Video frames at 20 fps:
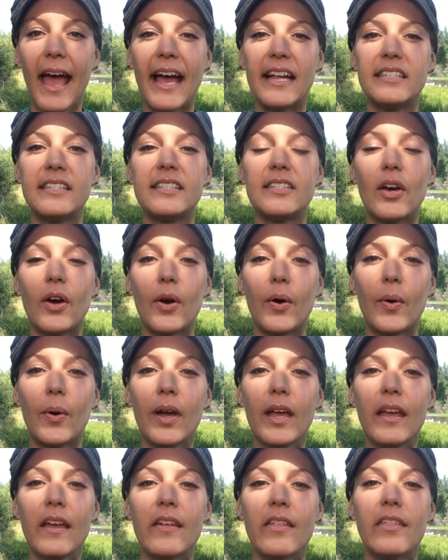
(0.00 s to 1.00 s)
And so
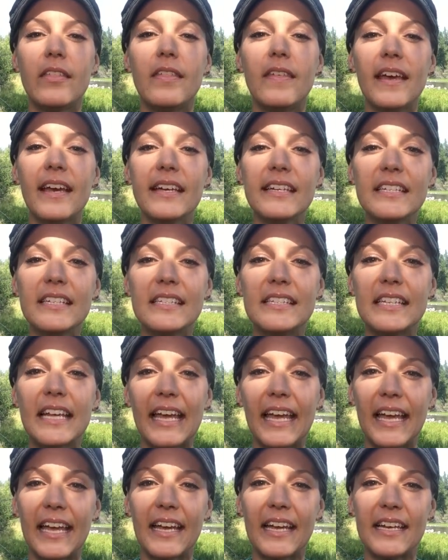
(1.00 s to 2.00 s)
this
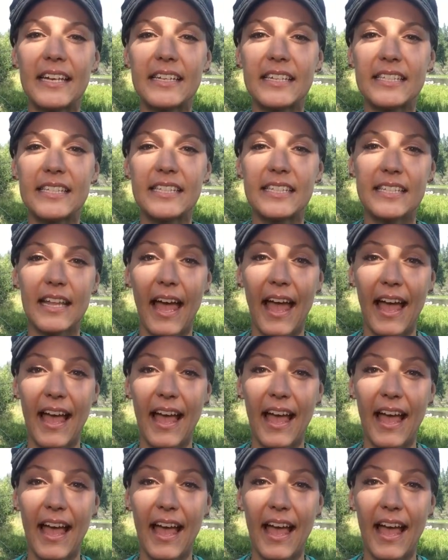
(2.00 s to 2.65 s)
is